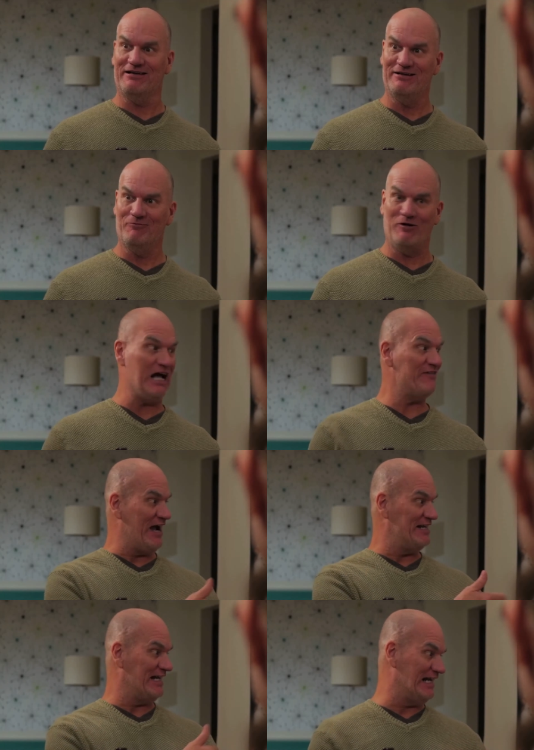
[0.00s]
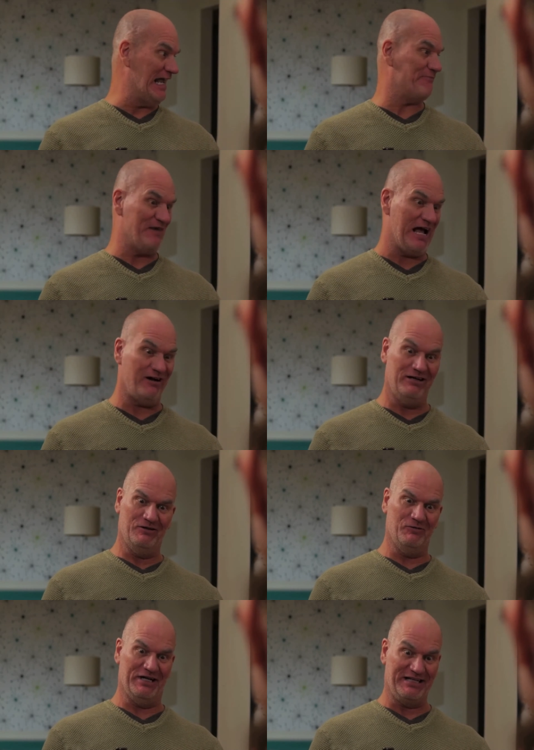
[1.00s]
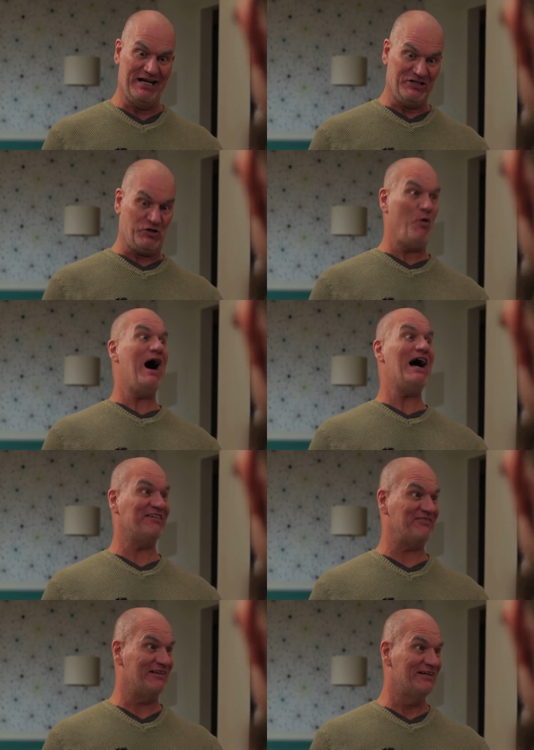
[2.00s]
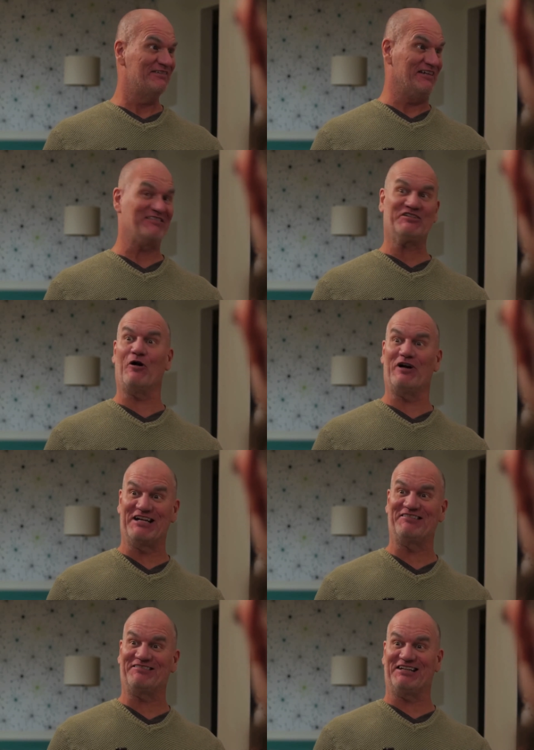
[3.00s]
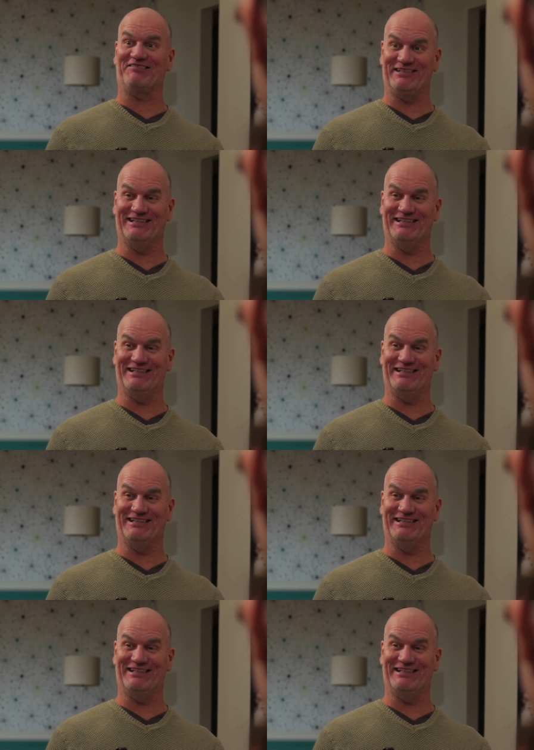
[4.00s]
Well, I've had to clap now, what, twice since turning 60,